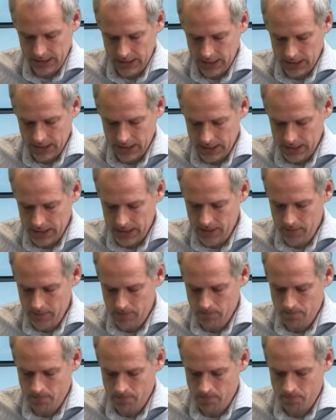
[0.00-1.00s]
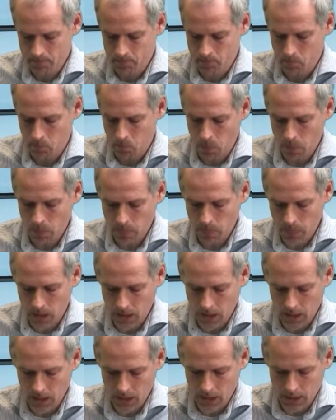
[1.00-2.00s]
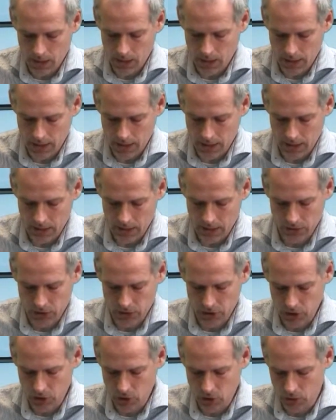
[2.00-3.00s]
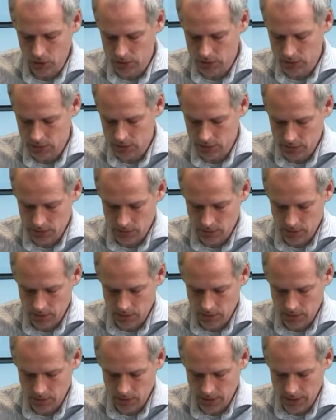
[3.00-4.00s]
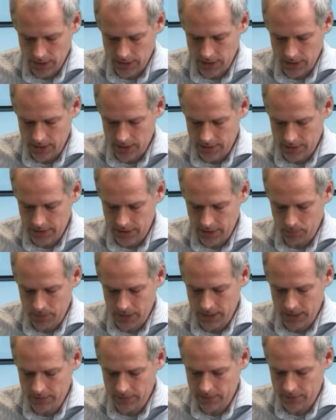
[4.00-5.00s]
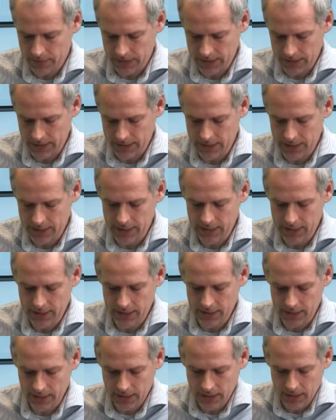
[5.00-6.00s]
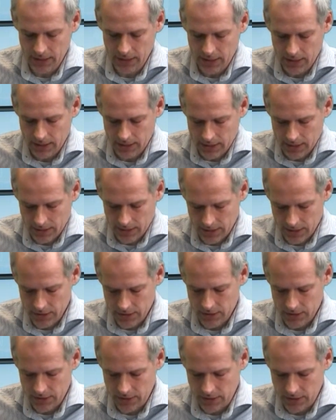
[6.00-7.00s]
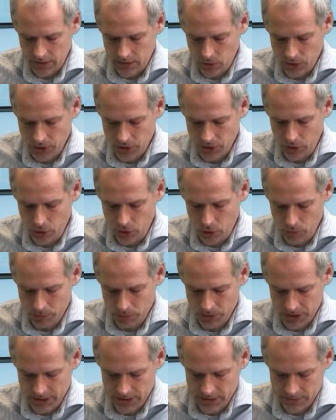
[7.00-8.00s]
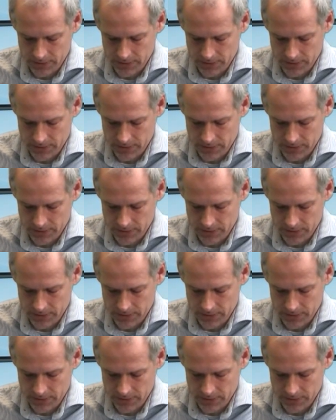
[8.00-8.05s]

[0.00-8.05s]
I can also tap that, and then there's also the option